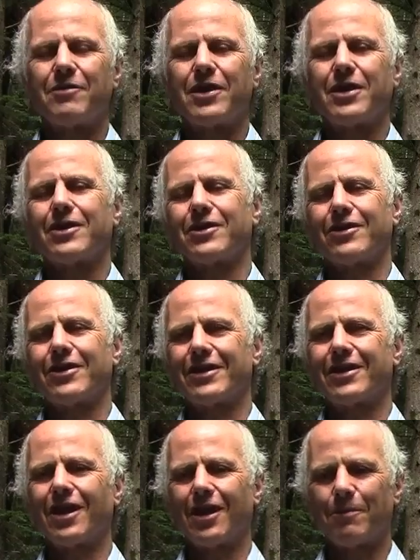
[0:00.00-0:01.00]
here
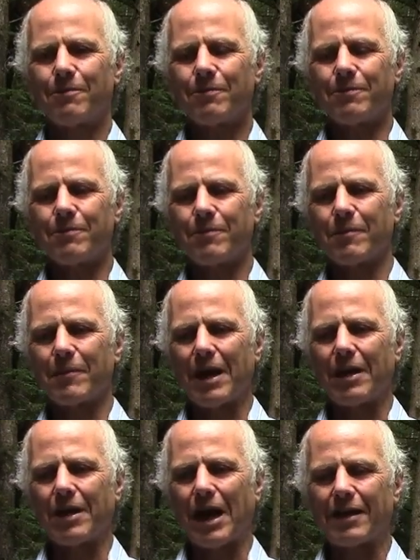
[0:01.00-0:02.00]
and
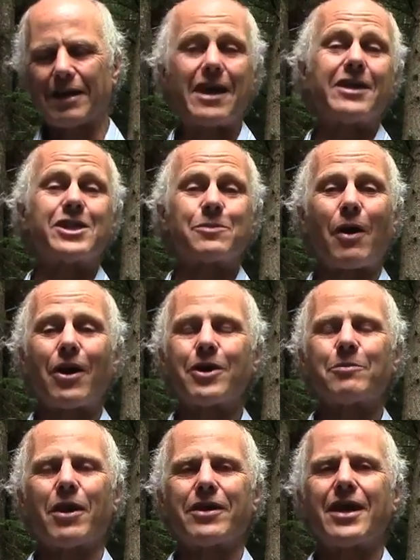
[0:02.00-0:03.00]
I get
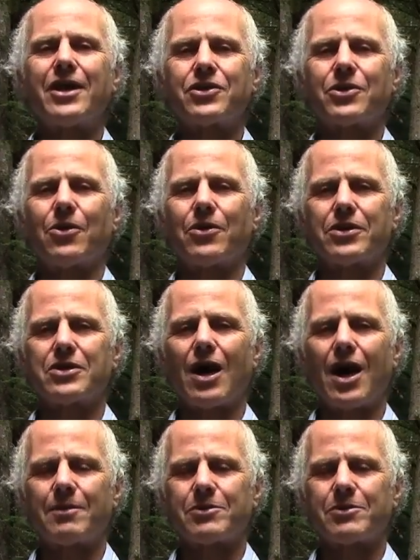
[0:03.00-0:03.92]
inspired by nature all the time.